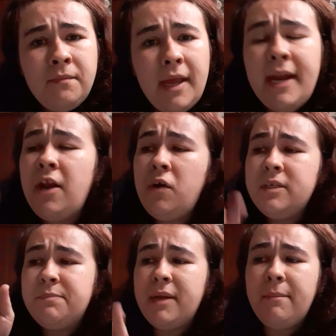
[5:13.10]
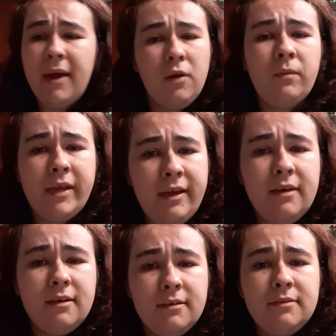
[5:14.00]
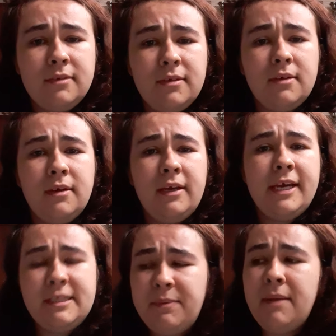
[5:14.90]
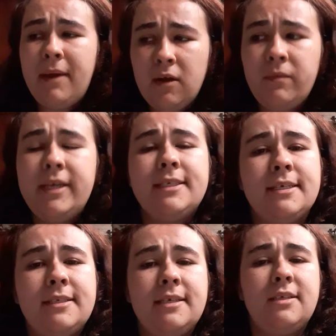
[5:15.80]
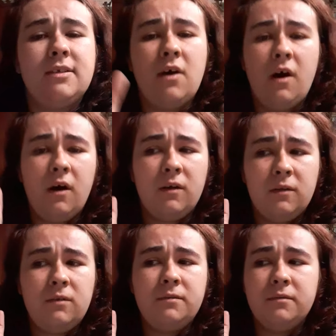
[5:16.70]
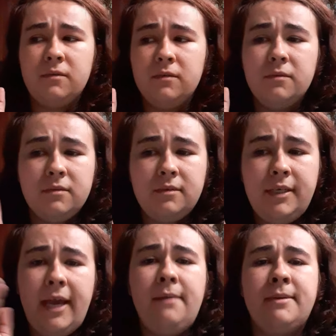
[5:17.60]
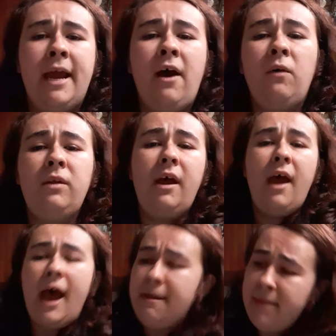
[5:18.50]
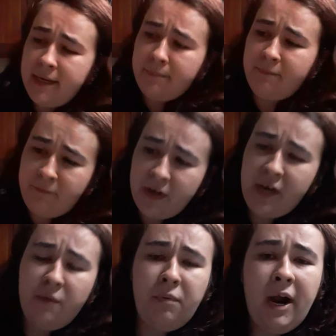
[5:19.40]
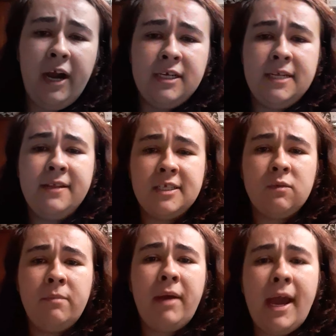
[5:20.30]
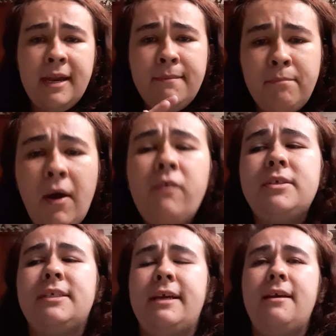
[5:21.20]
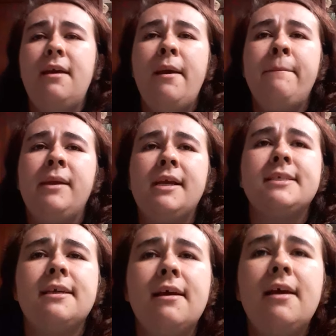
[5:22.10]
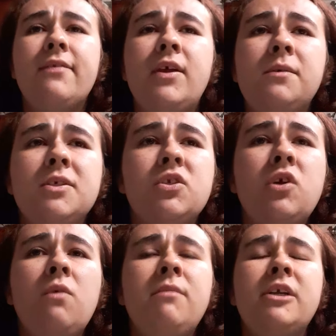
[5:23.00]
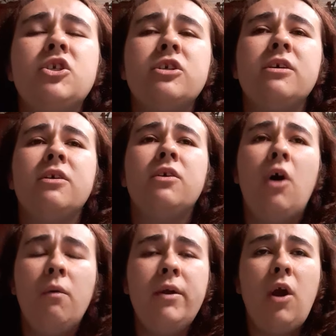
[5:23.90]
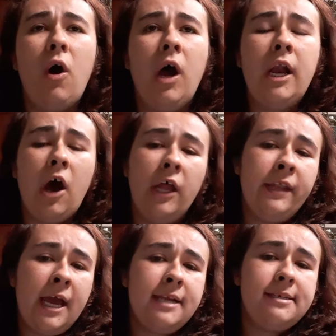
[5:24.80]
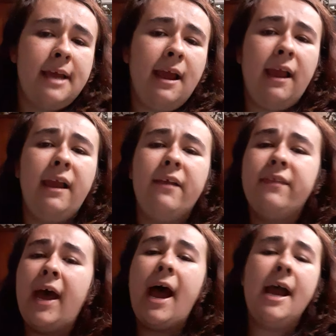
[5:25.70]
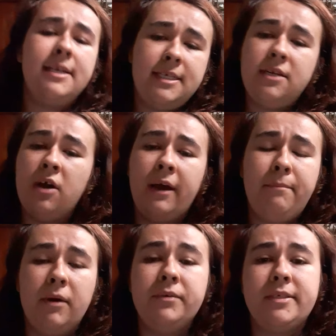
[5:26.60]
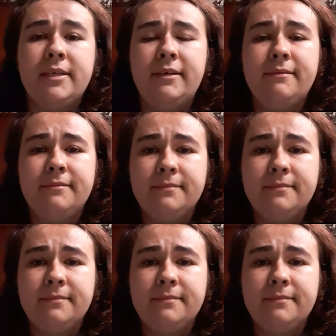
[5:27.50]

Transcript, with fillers: And I know it's been about a week. It's been about a week since this is all came down. I made a video prior to this one, but I didn't post it because there was so much going on on that day that I did not post it.